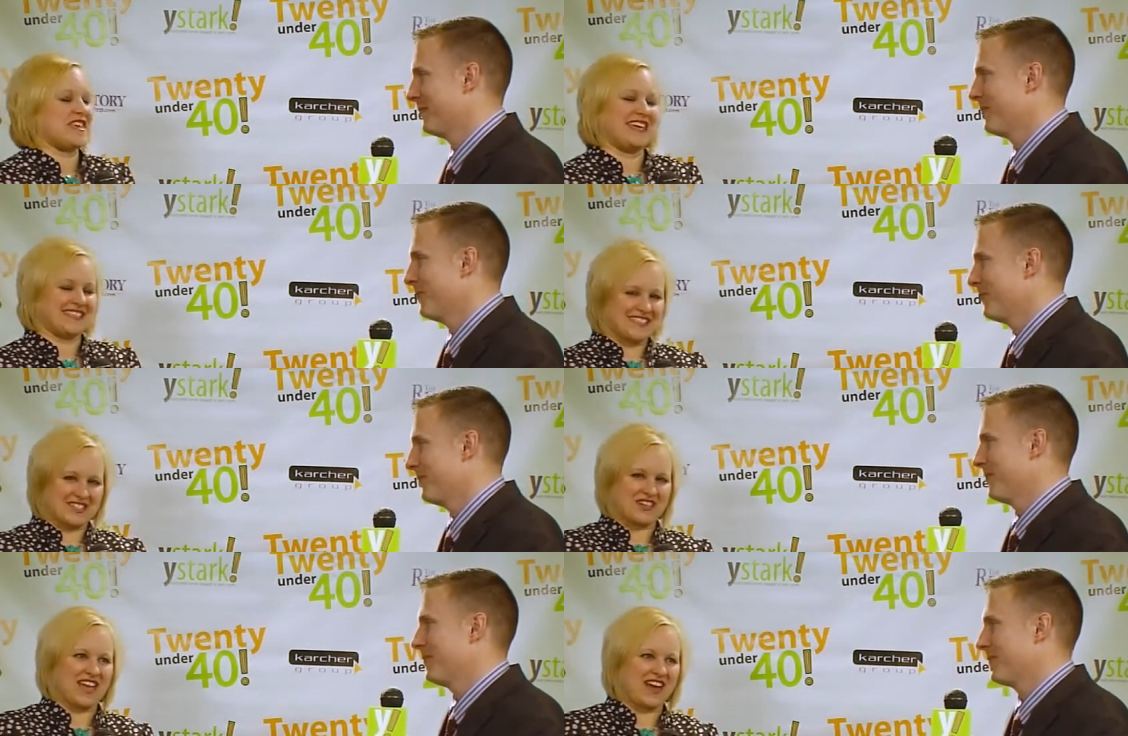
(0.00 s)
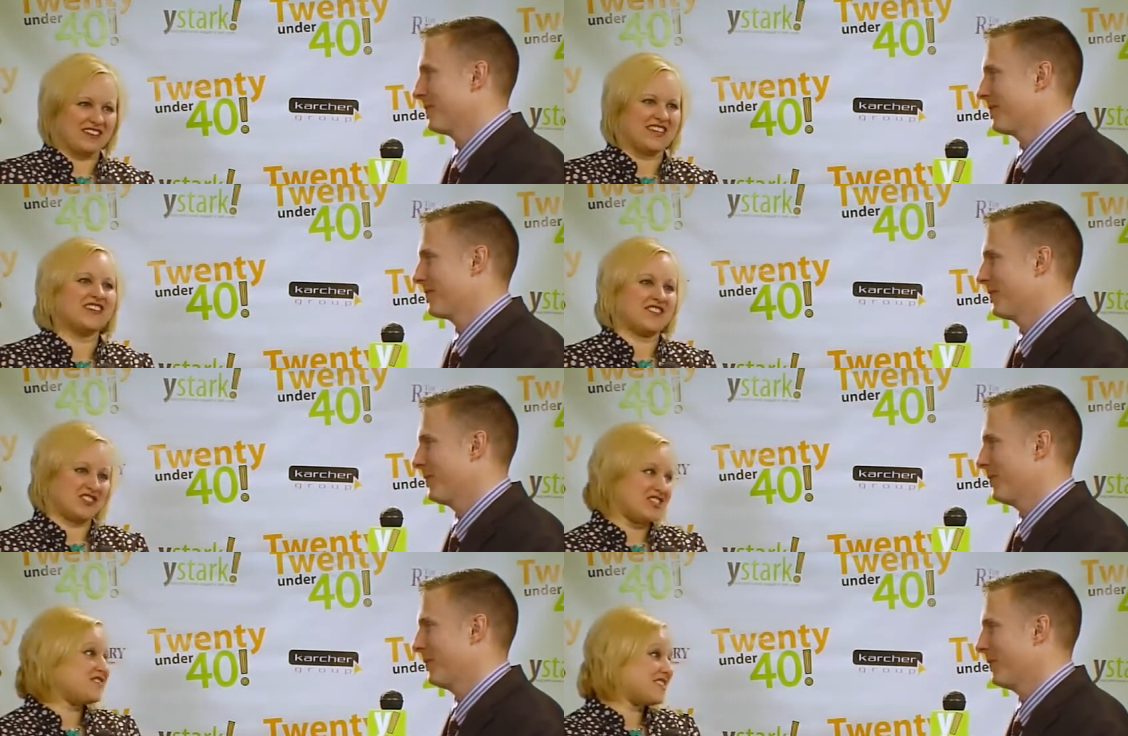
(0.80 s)
Speaker 1: the Canton Stark County
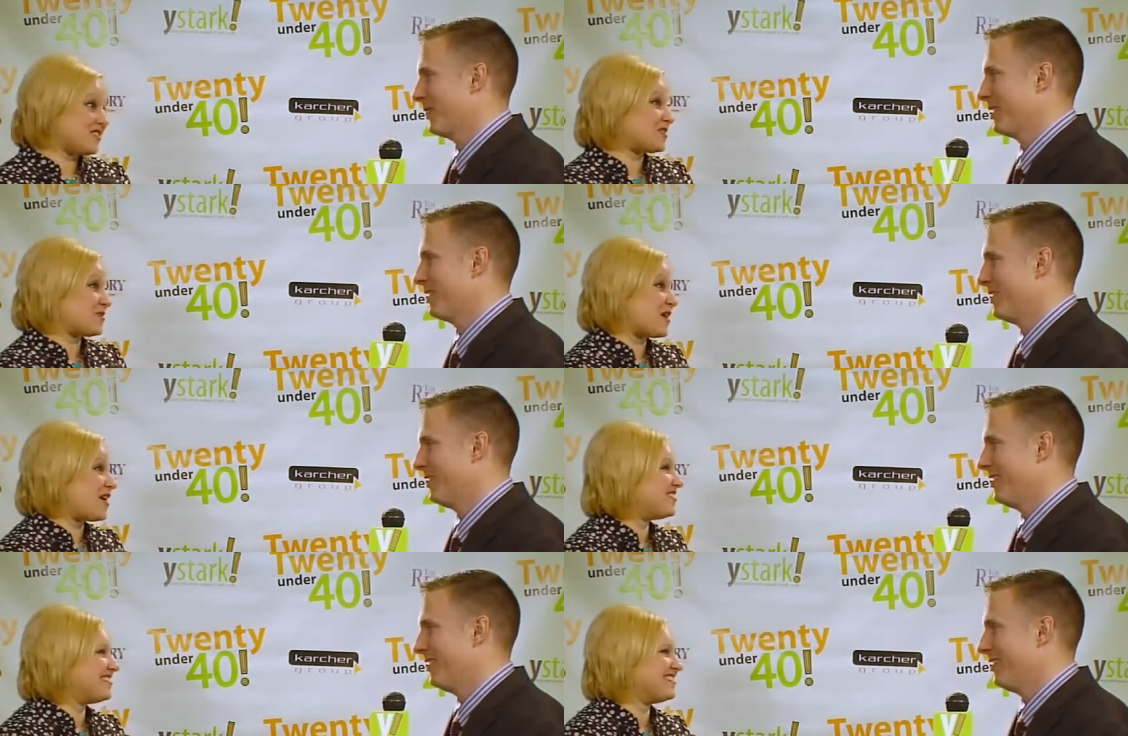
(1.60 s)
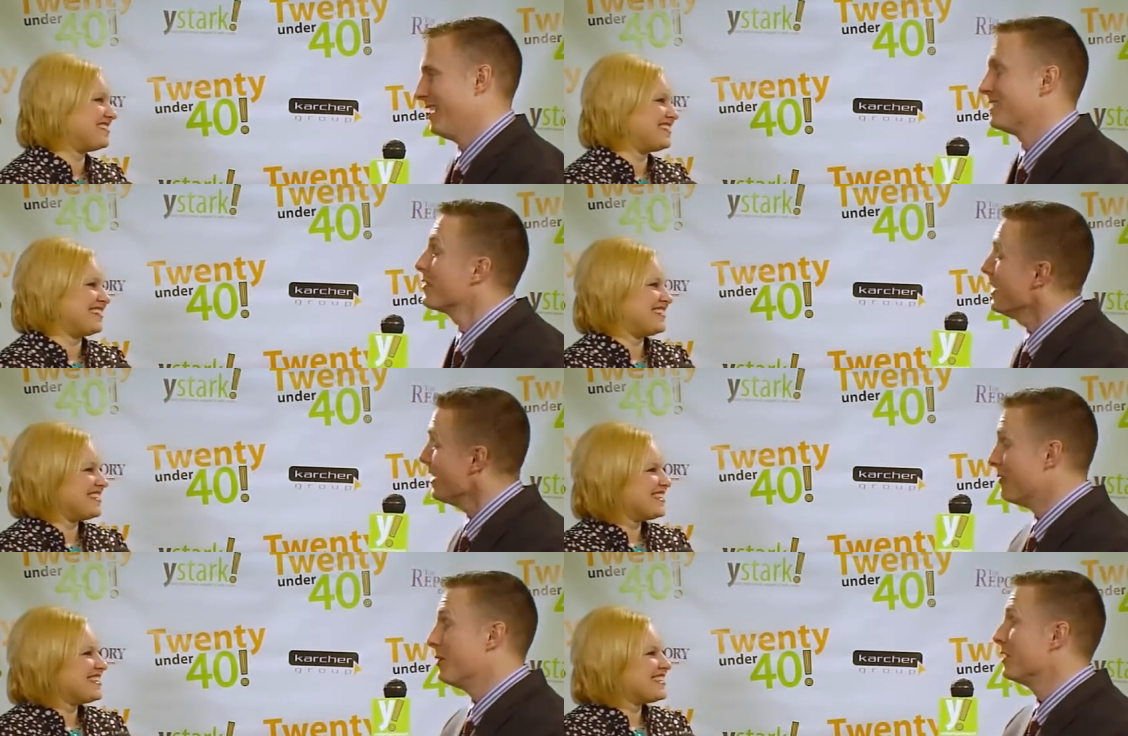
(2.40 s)
Convention and Visitors Bureau.
Speaker 2: That's
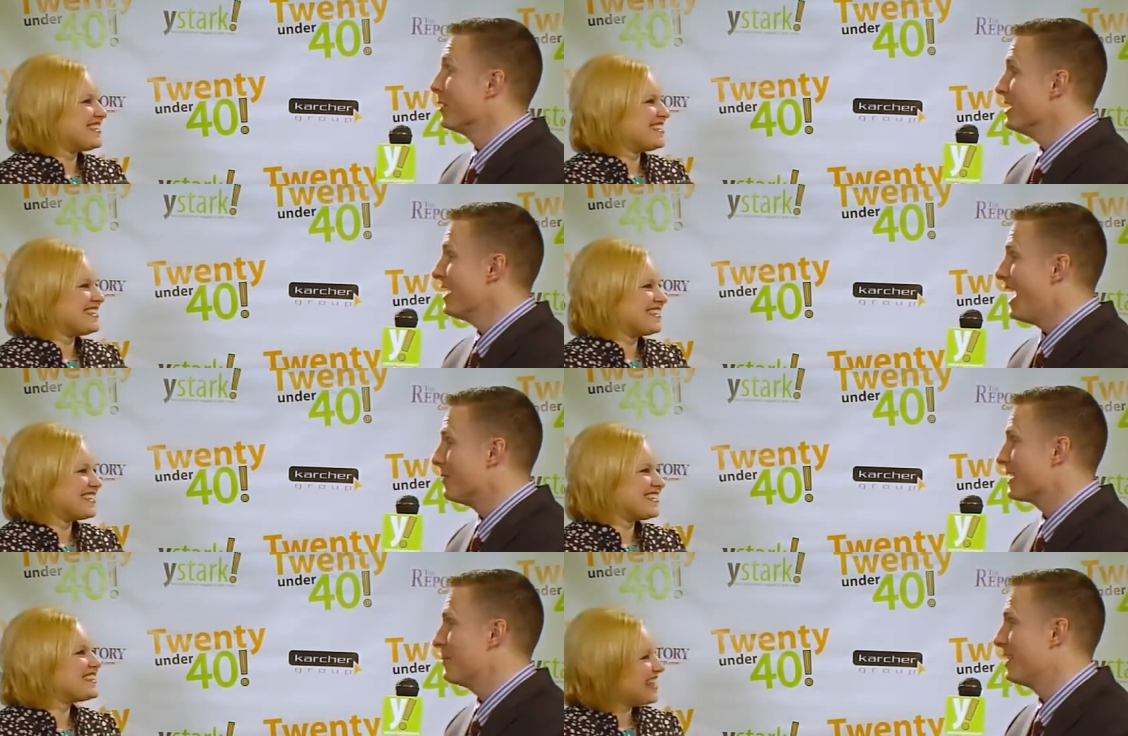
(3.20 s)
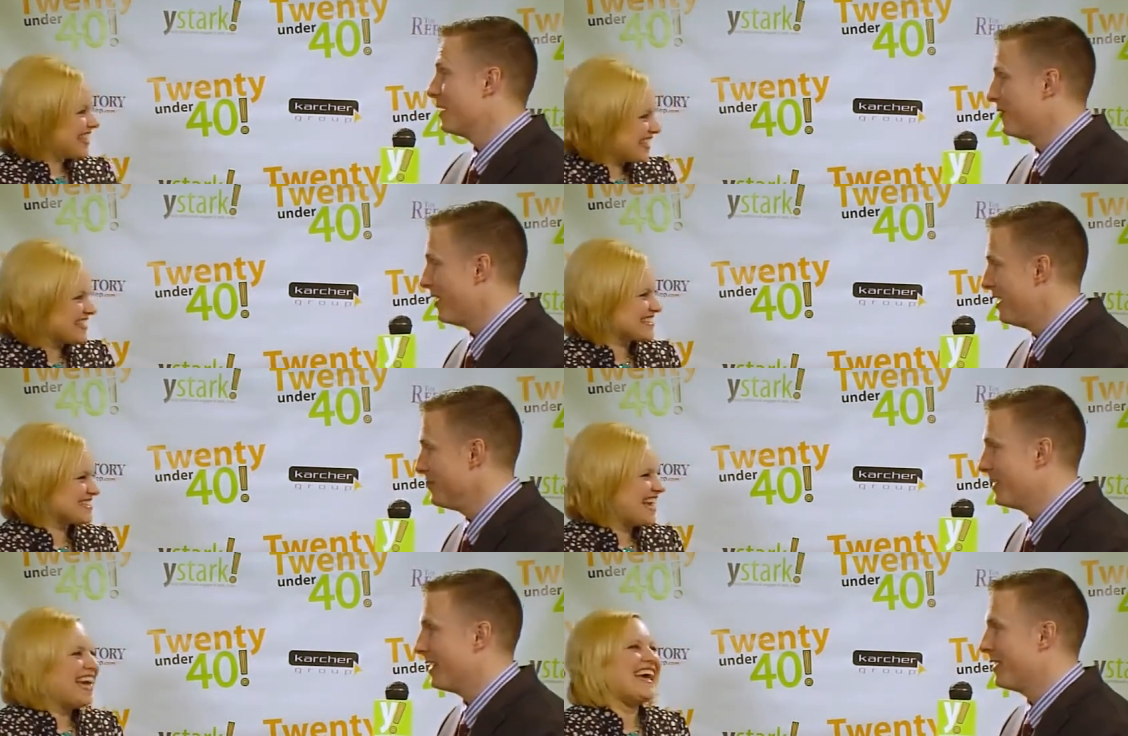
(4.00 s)
great. Uh, what a great job. It's got to be a lot Thanks. of fun.
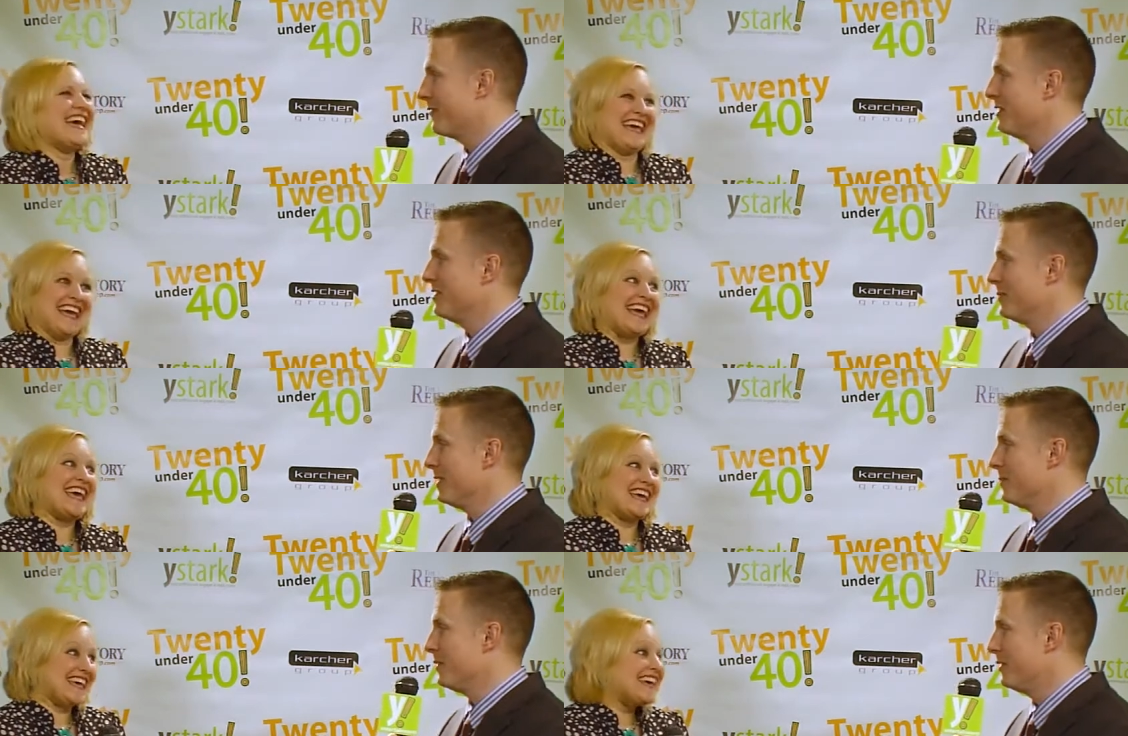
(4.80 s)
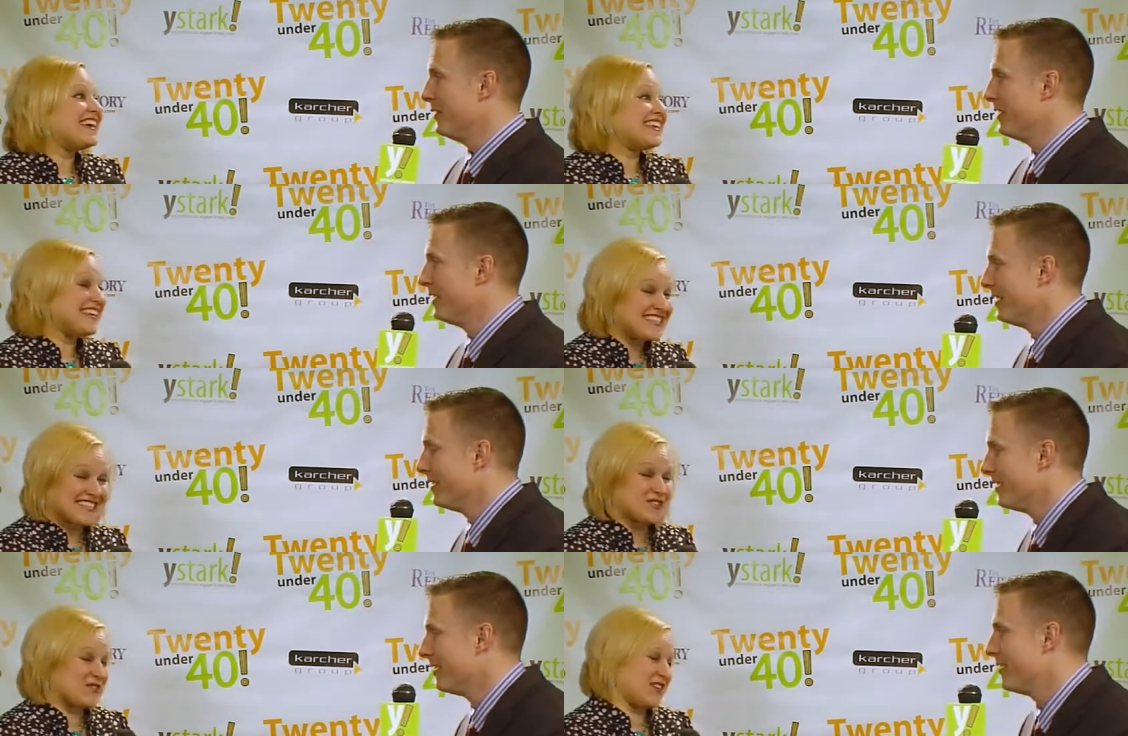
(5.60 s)
You meet a lot of fun, unique people. It
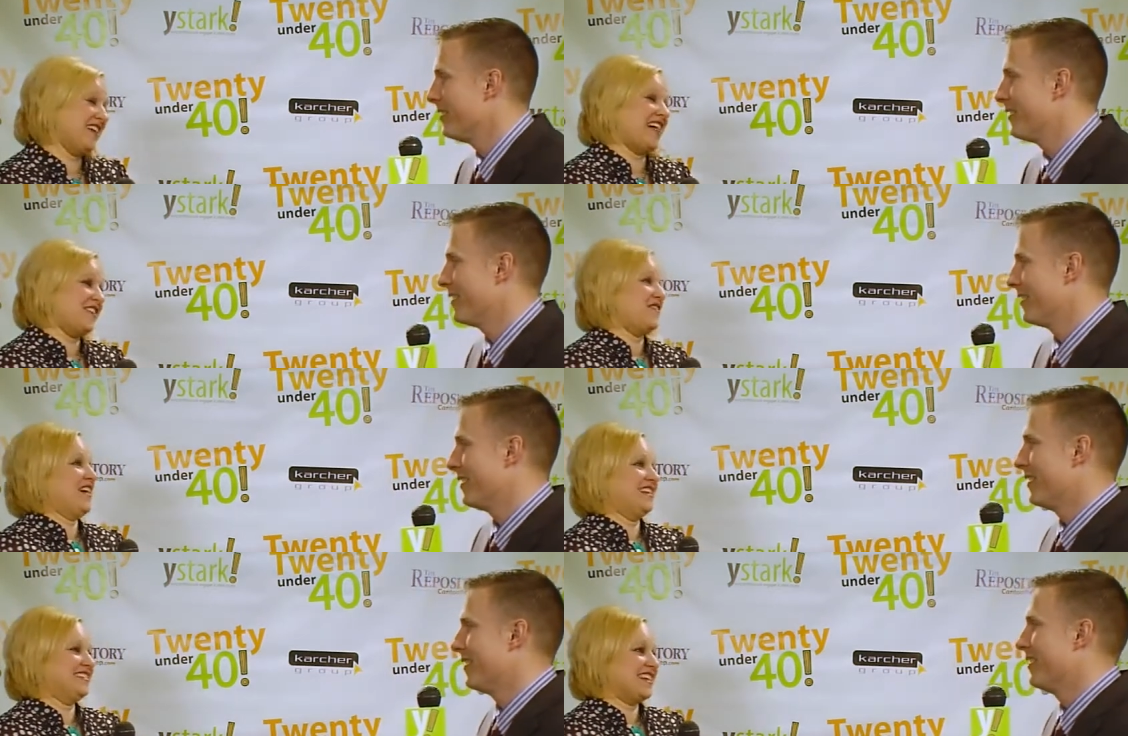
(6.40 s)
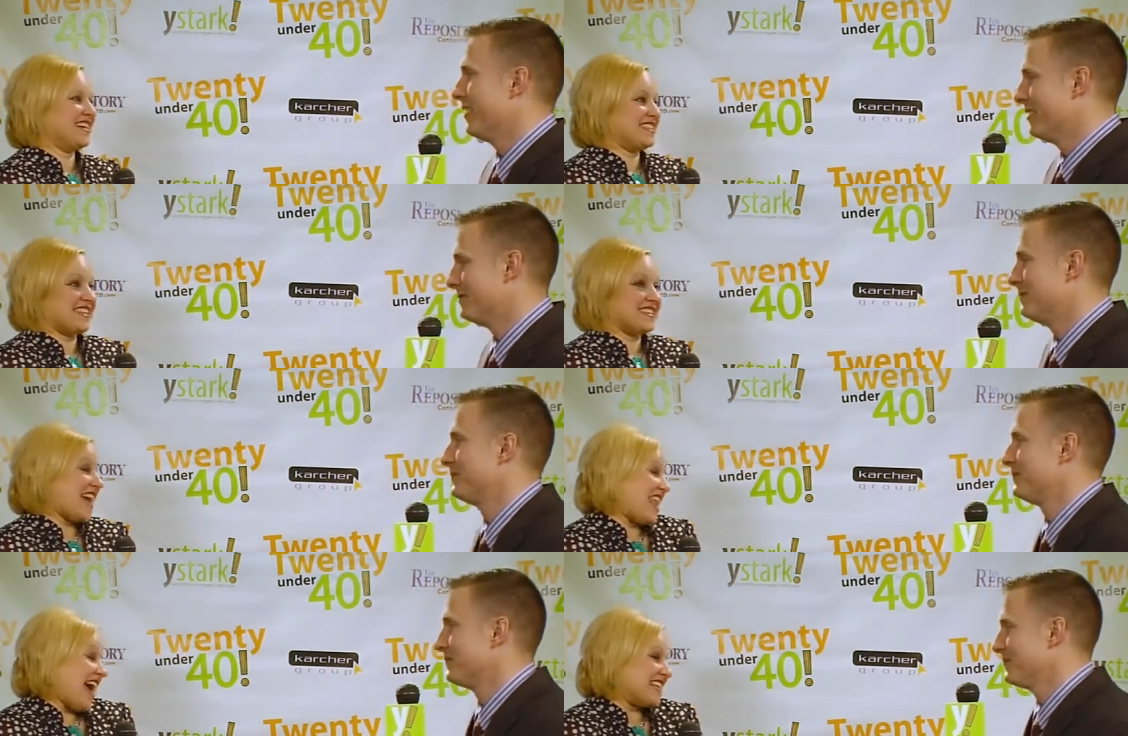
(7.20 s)
Speaker 1: is. It's really a lot of fun. It gets
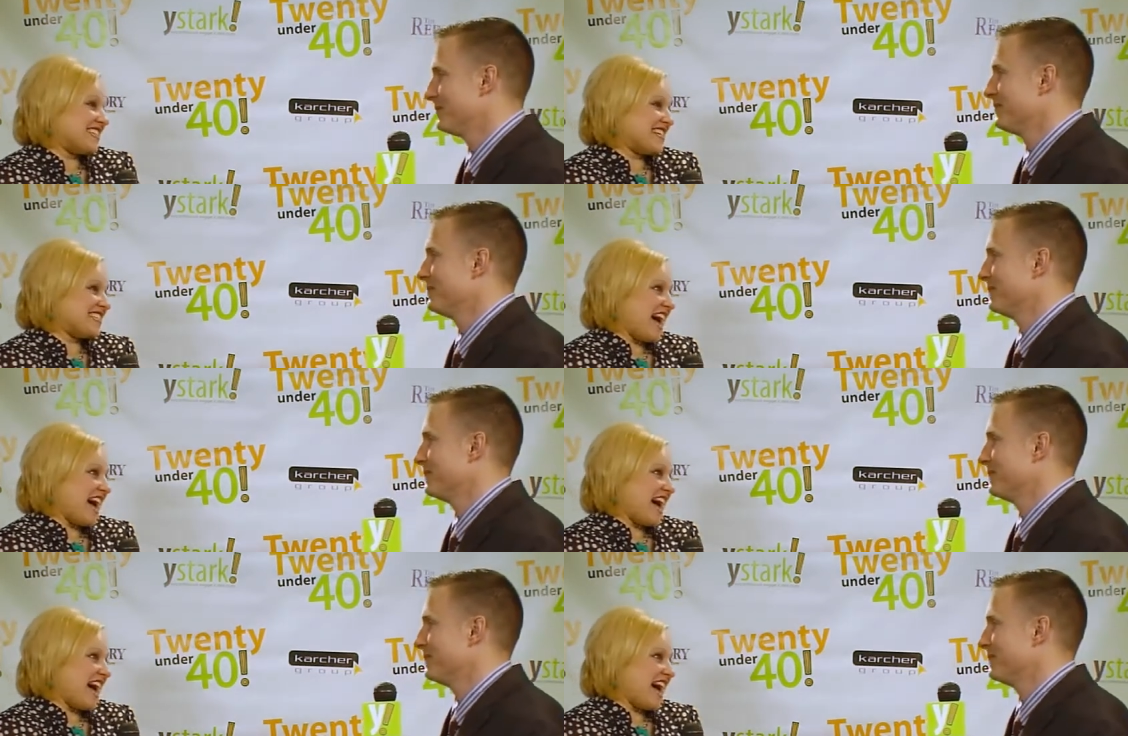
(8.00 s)
kind of hectic at